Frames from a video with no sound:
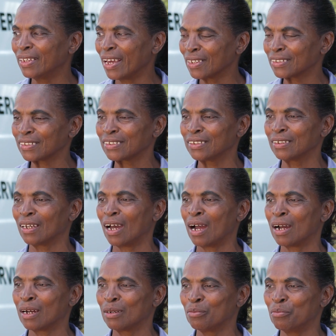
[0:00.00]
Yes, you
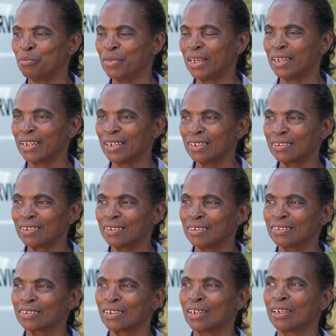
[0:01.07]
made it.
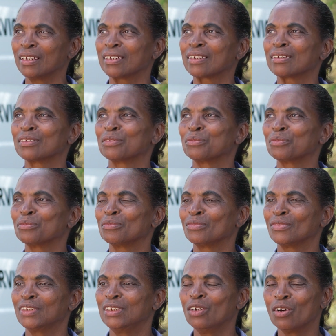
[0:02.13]
It's like
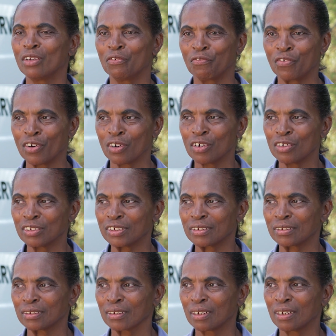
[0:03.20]
you're the
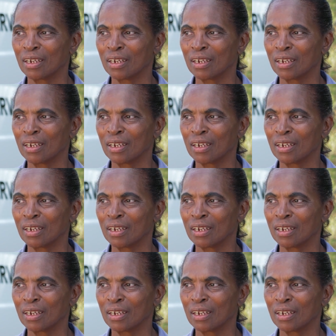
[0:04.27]
first,